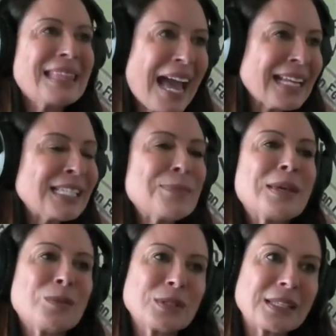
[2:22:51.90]
That to
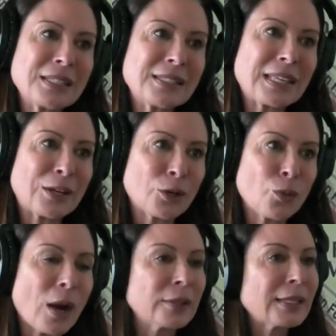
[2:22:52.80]
me was considered
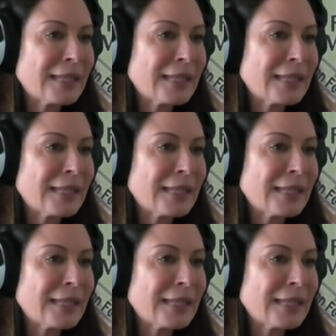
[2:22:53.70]
wild.